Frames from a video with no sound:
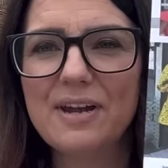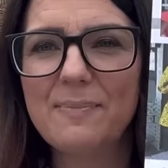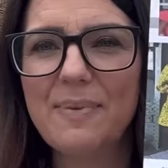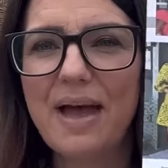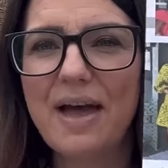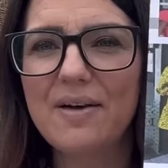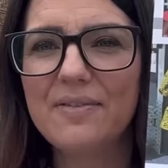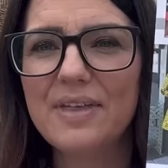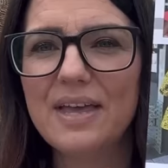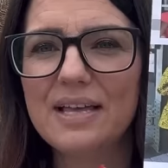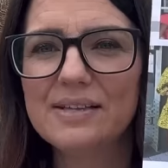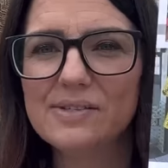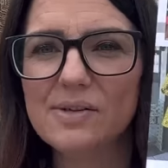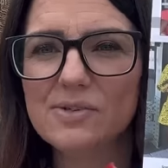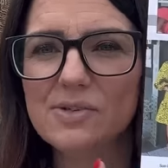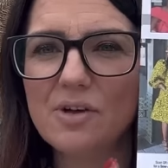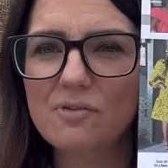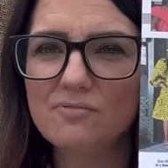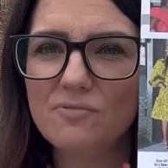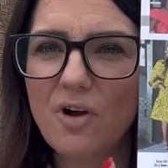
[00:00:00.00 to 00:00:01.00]
about this, I
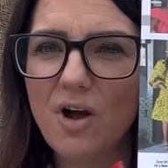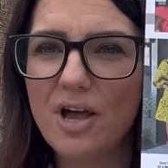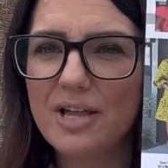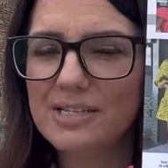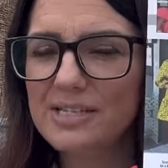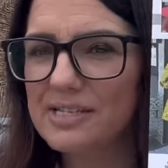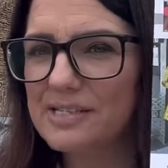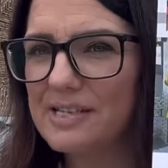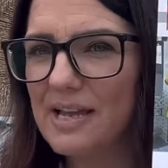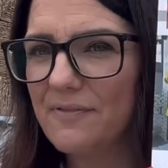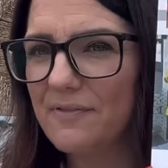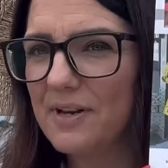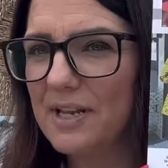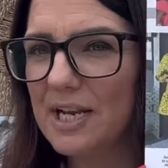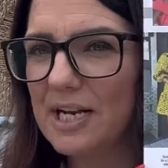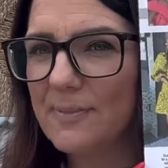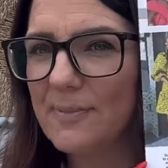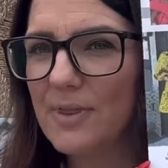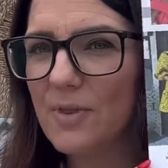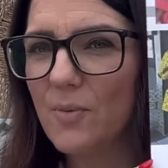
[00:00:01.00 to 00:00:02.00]
was like, right, this is definitely
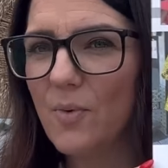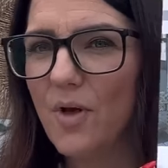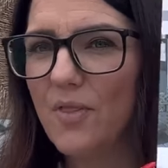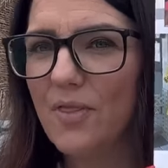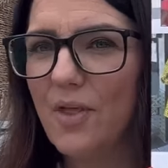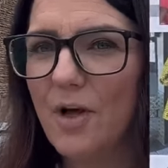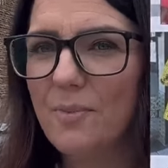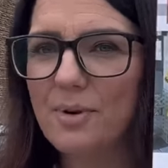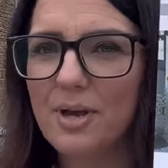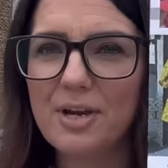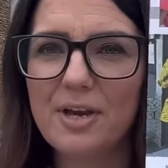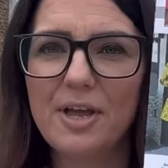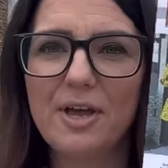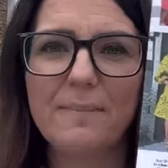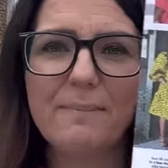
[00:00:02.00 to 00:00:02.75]
going to be the one that I'm going to